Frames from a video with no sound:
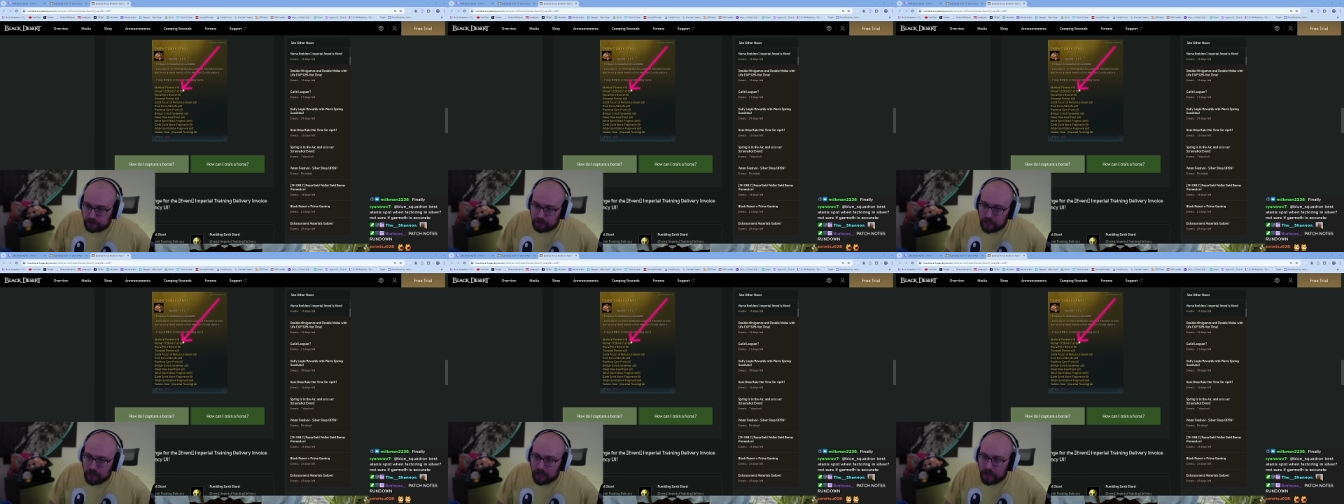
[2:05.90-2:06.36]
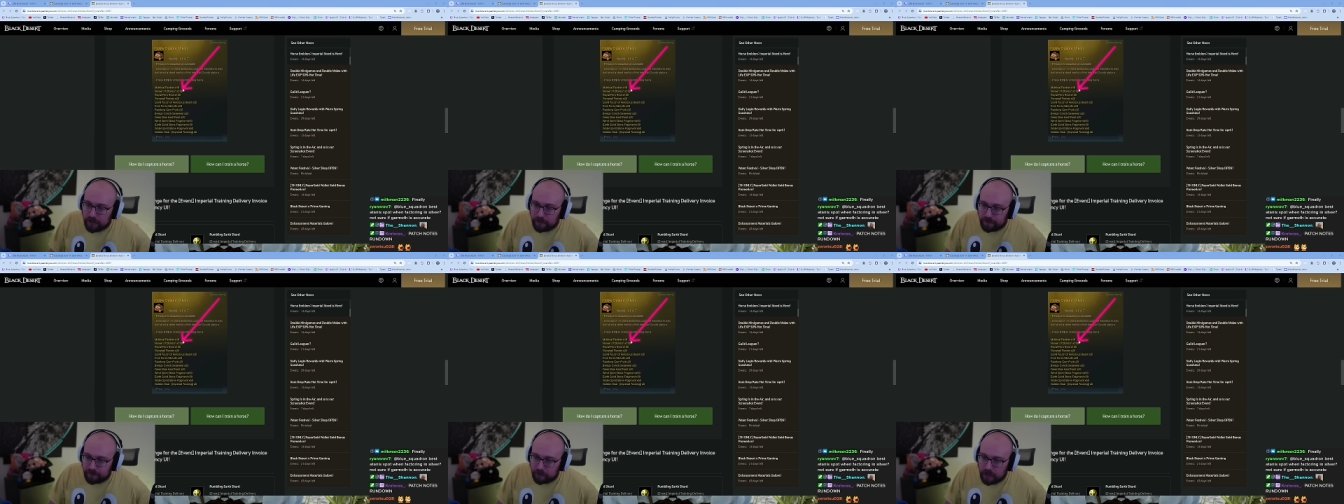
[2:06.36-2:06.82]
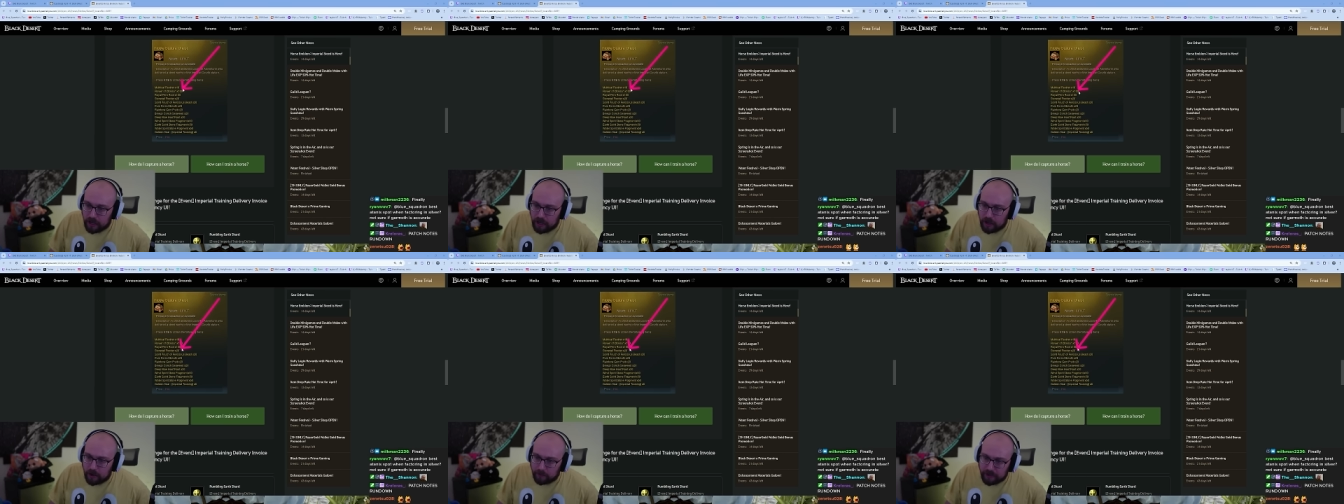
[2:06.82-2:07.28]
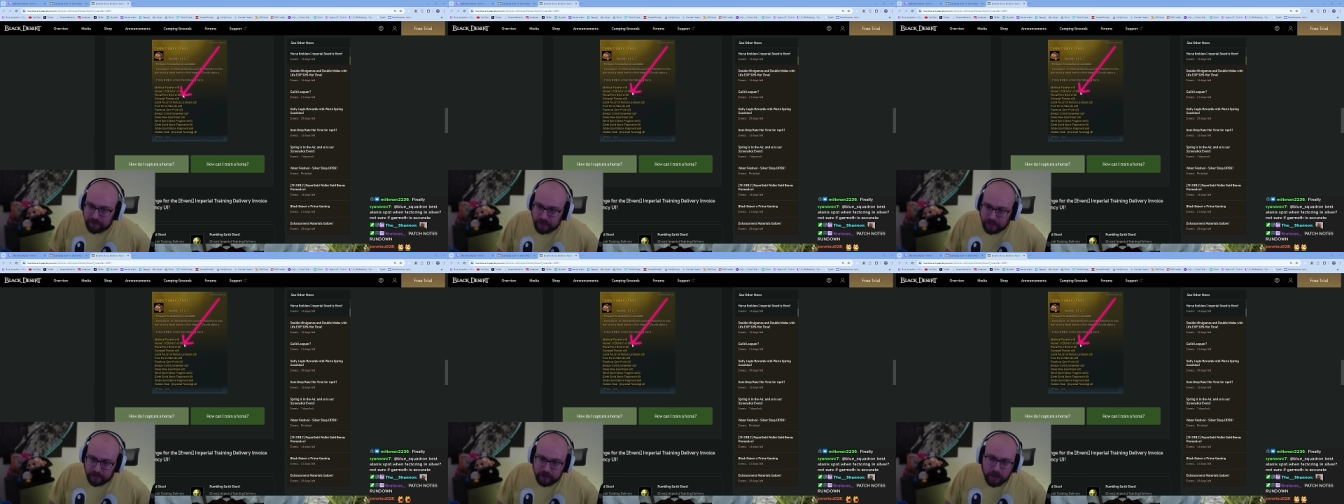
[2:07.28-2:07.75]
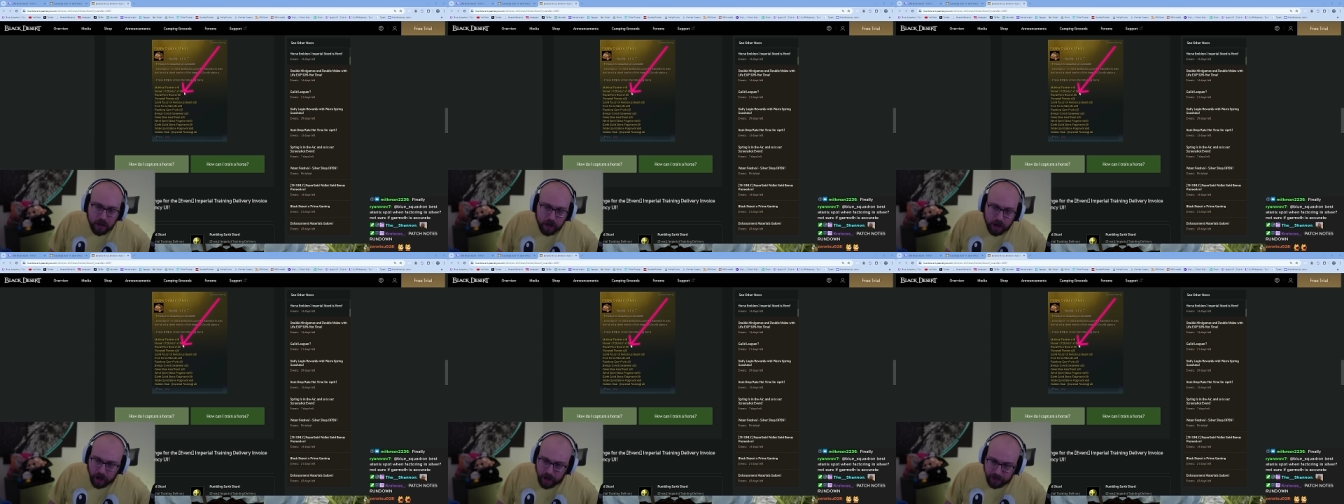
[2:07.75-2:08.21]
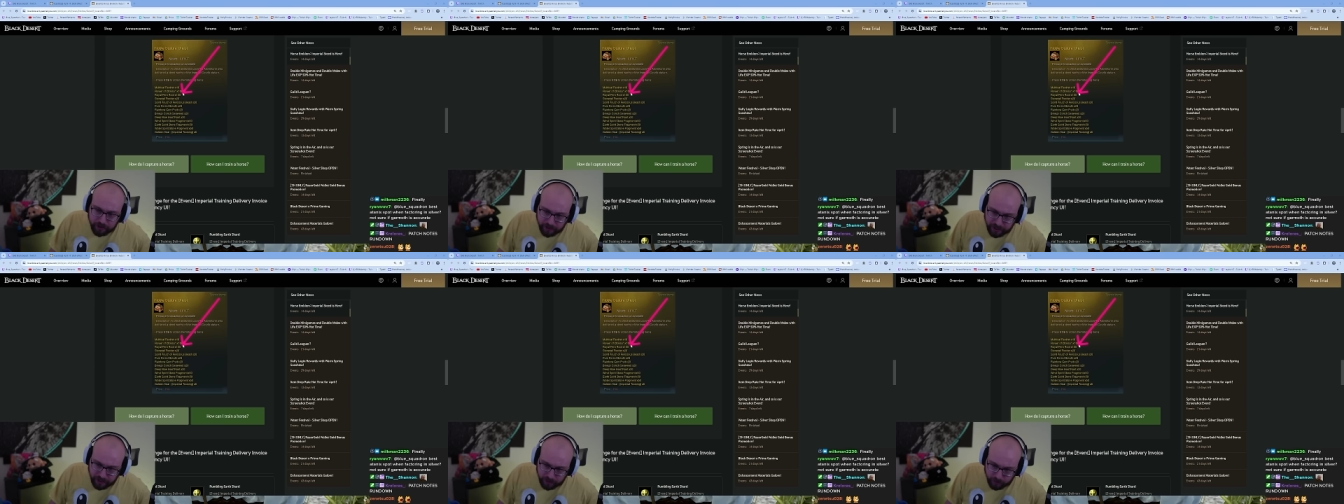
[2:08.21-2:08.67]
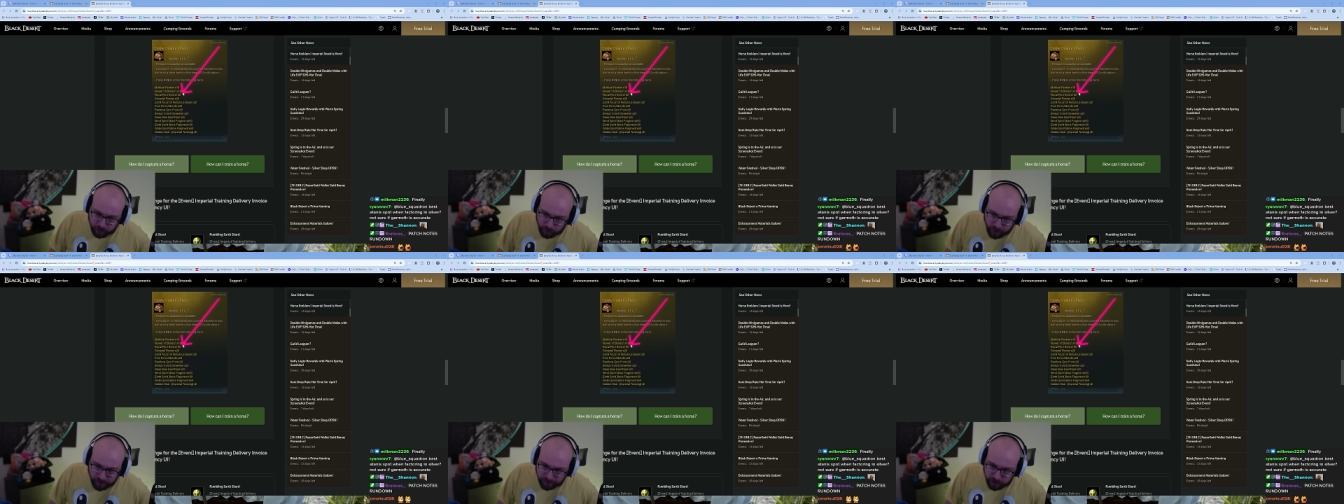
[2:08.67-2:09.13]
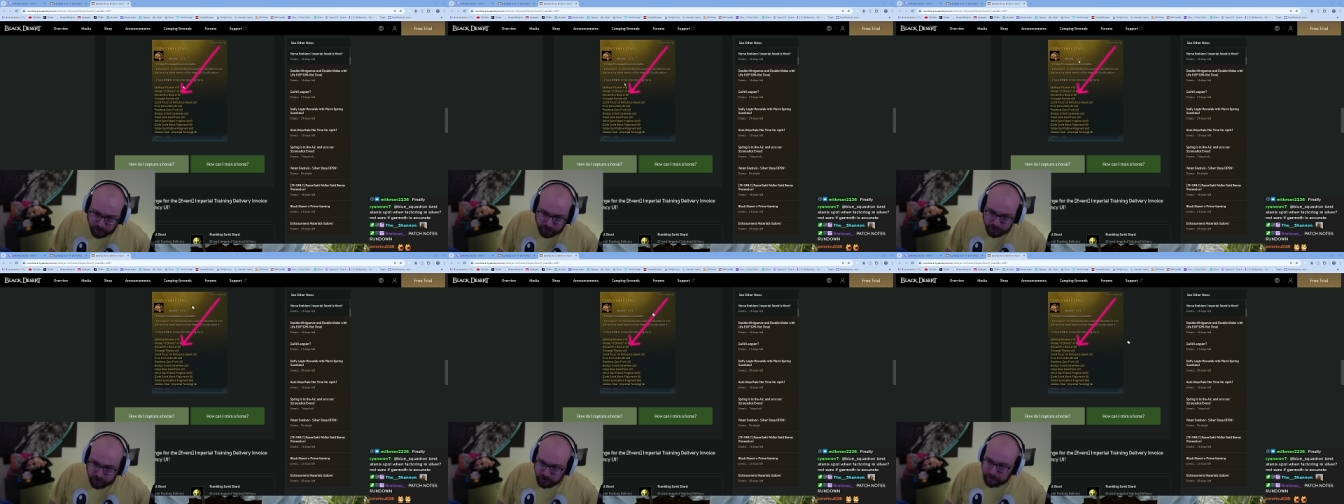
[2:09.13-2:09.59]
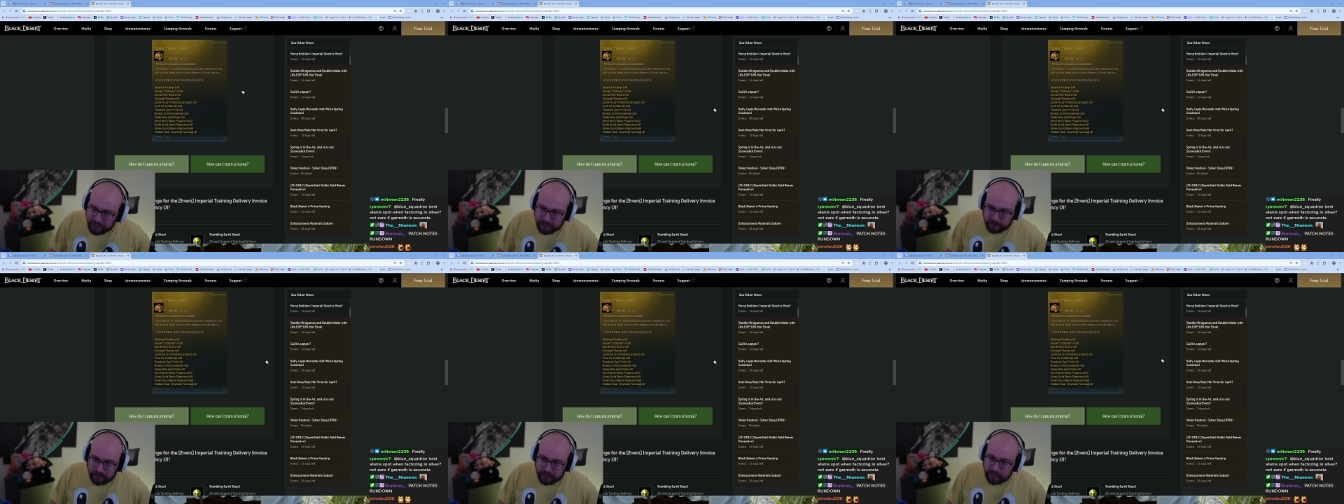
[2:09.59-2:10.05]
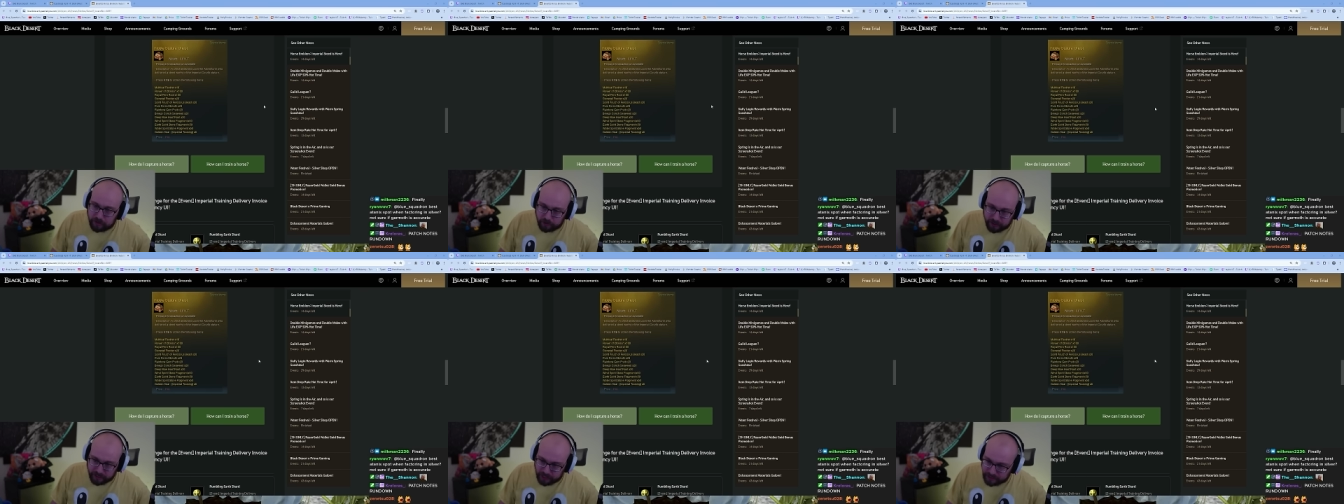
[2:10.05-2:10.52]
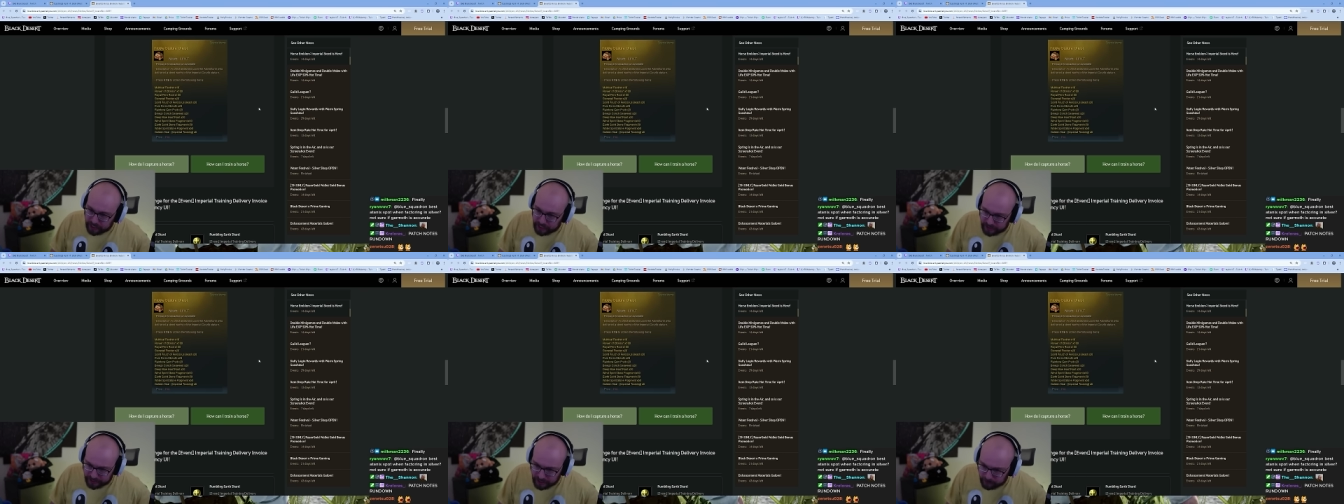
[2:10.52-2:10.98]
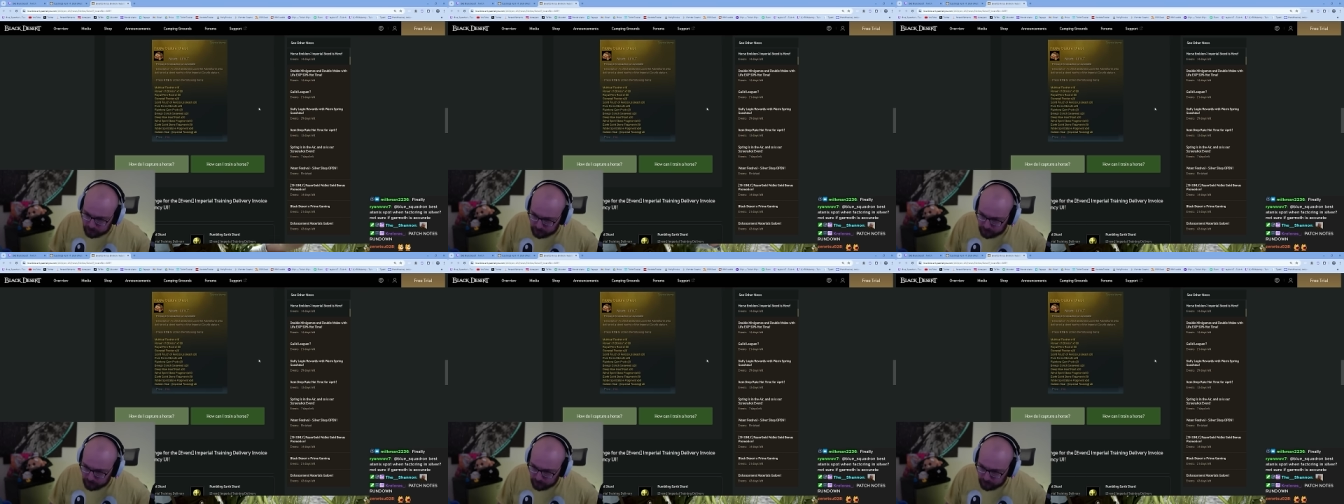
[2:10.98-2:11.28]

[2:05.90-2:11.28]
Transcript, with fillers: the one hundred uh, Oblivion, one hundred Royal Fern Runes. So basically it gives you a T ten attempt